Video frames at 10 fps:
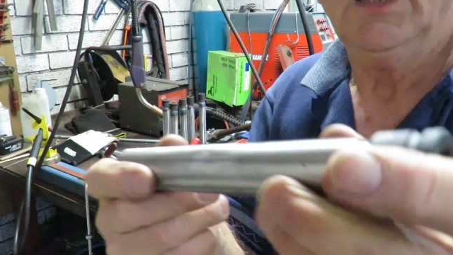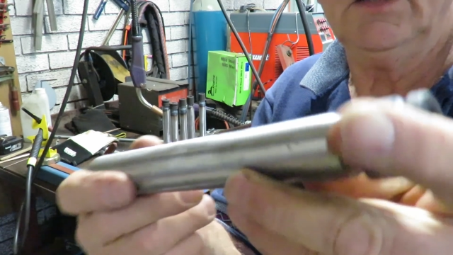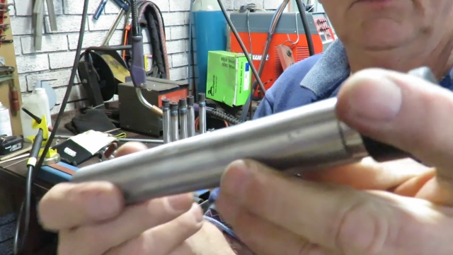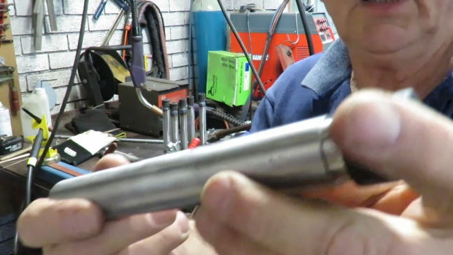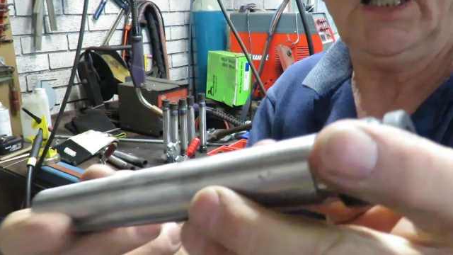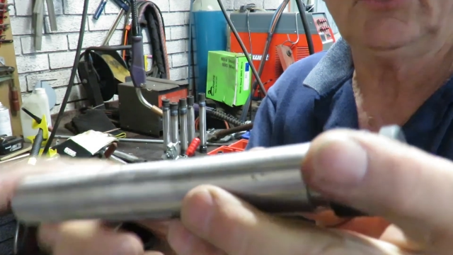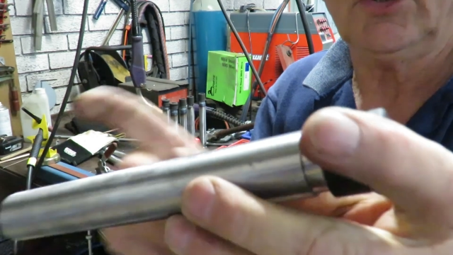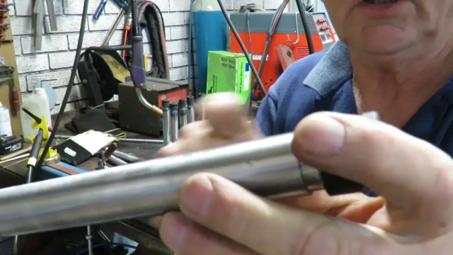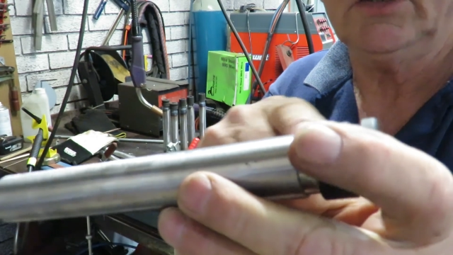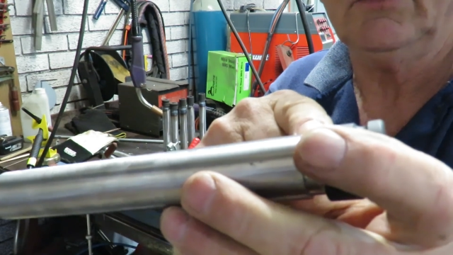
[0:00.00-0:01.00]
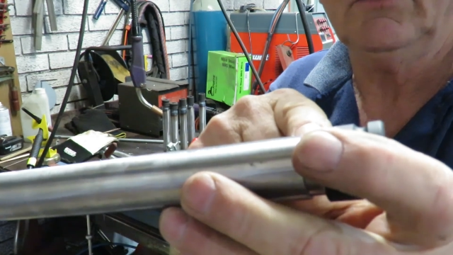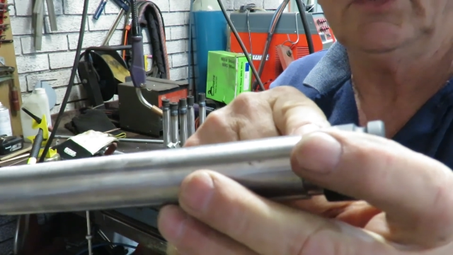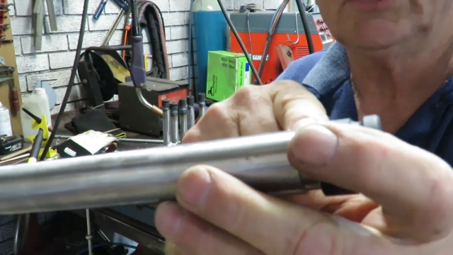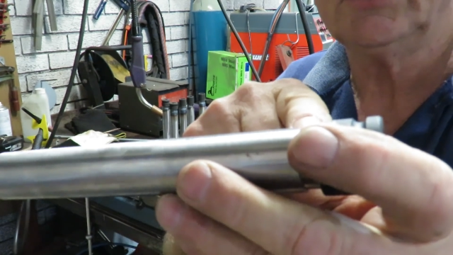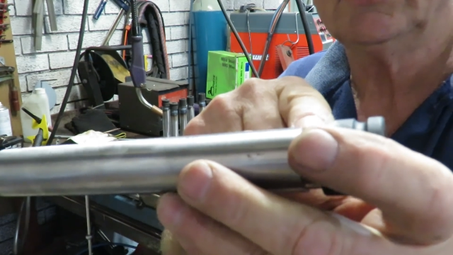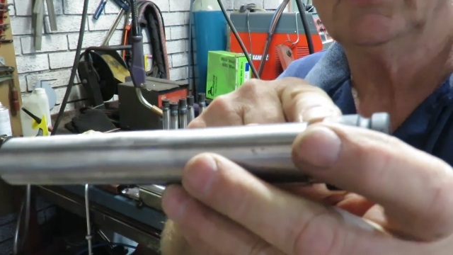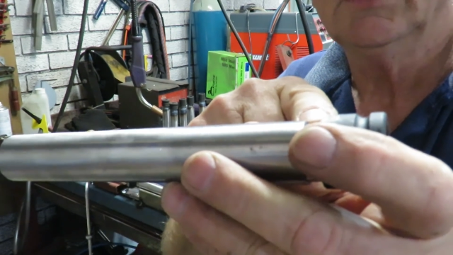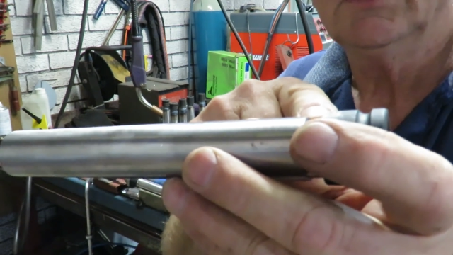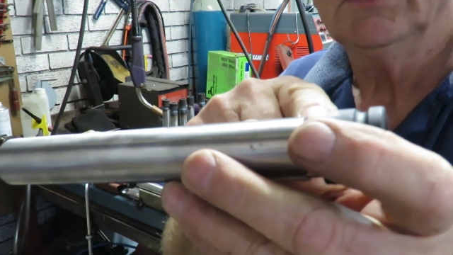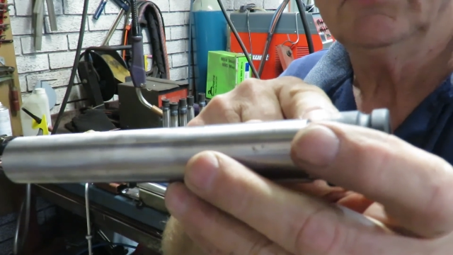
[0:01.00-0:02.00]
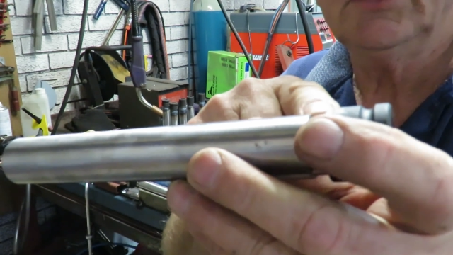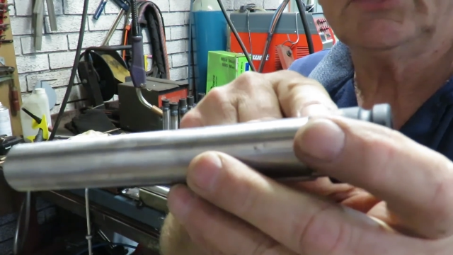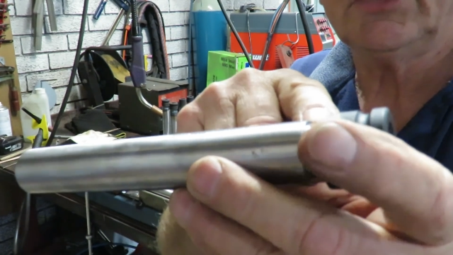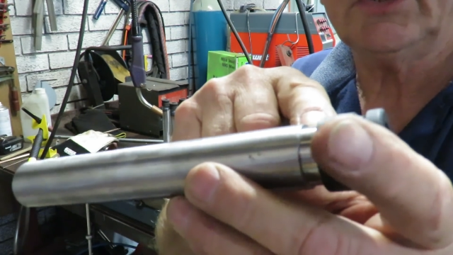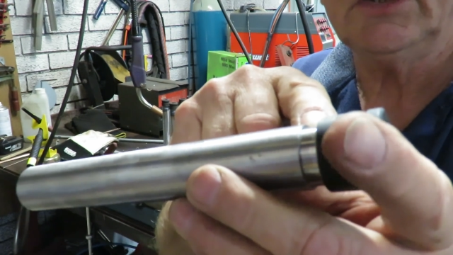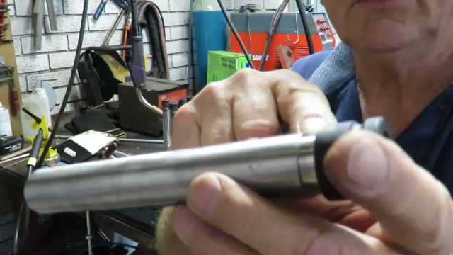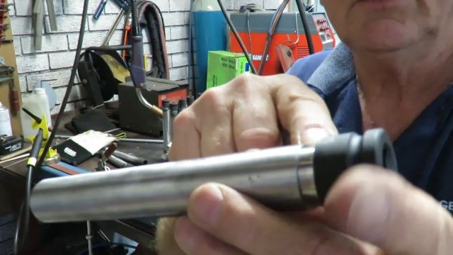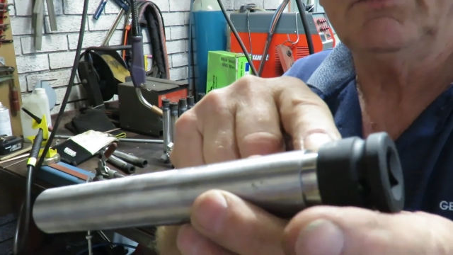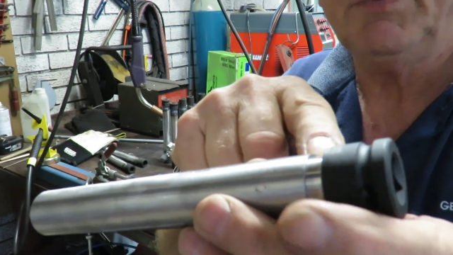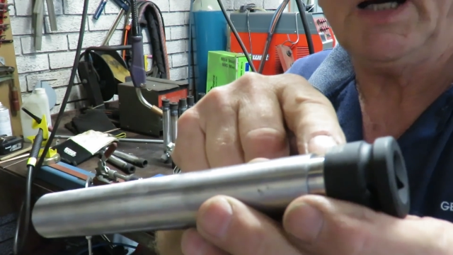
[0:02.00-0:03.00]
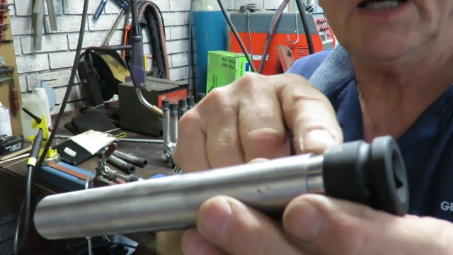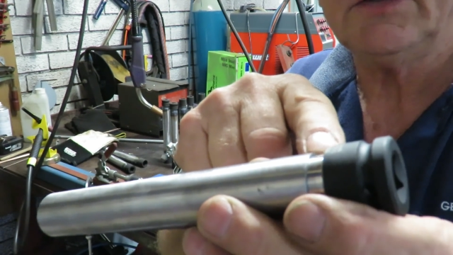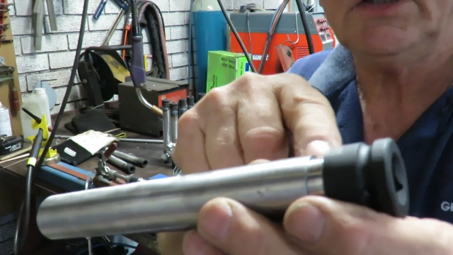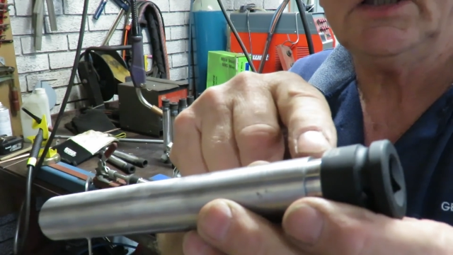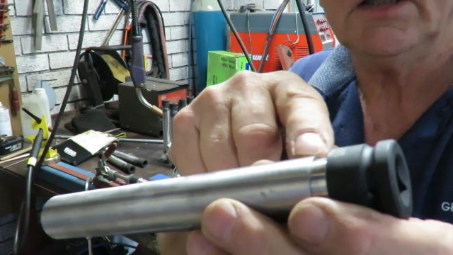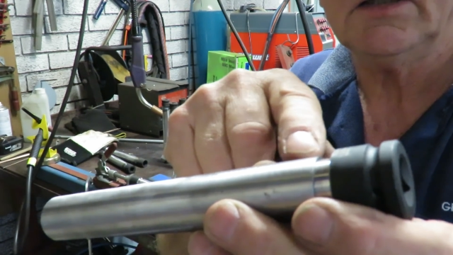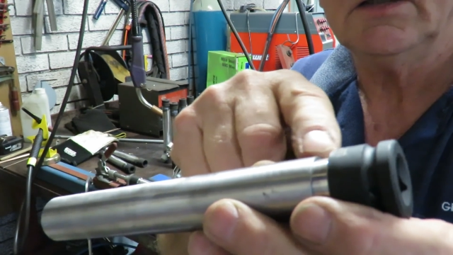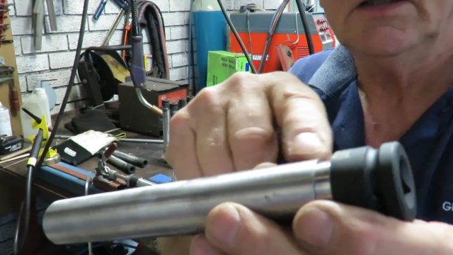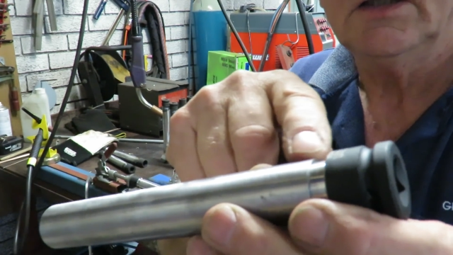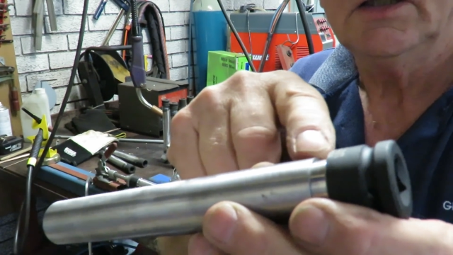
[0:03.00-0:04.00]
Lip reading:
No face is visible, so there are no lips to read.